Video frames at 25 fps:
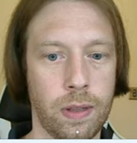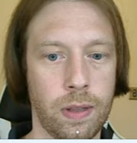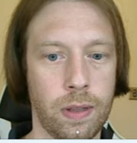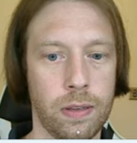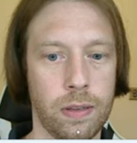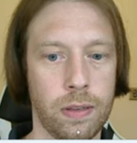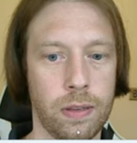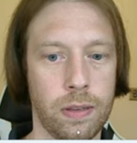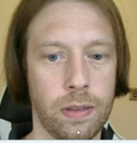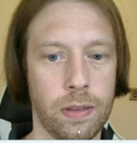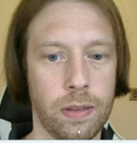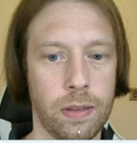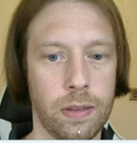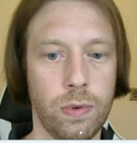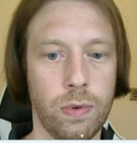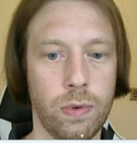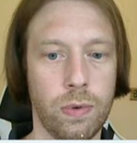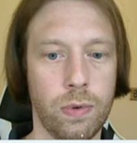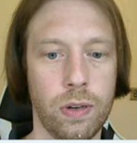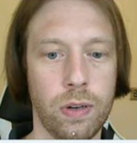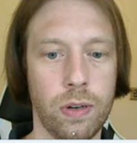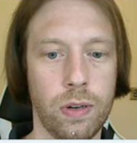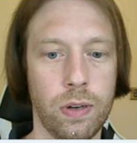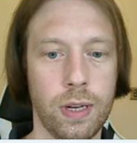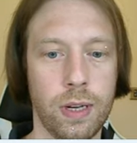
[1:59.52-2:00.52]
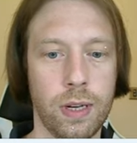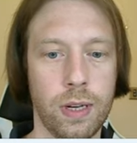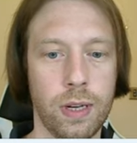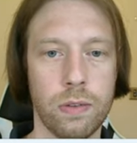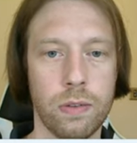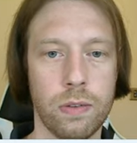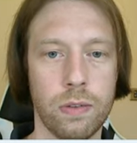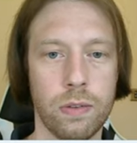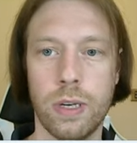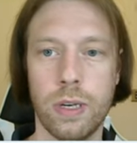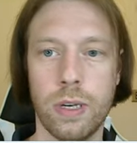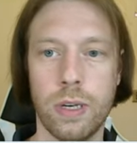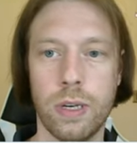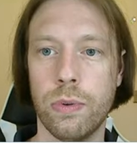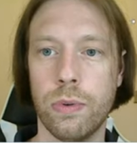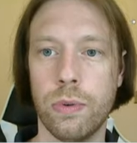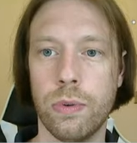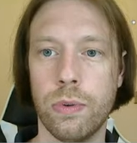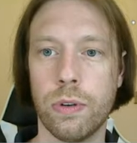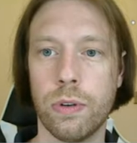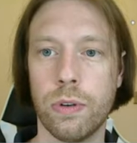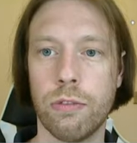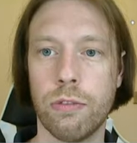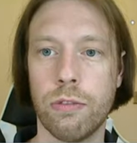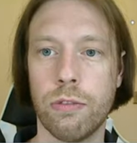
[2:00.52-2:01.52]
So what we'll do is we will
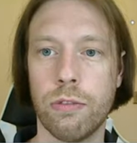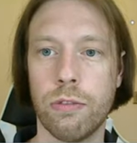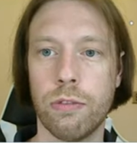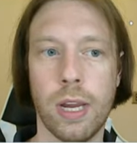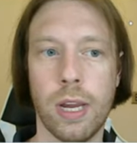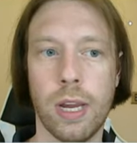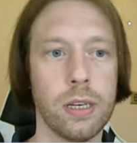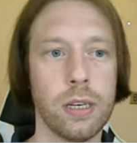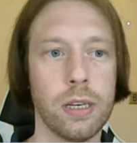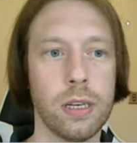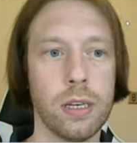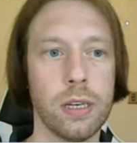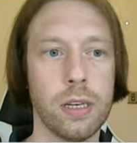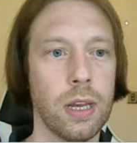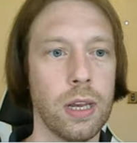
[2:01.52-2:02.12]
create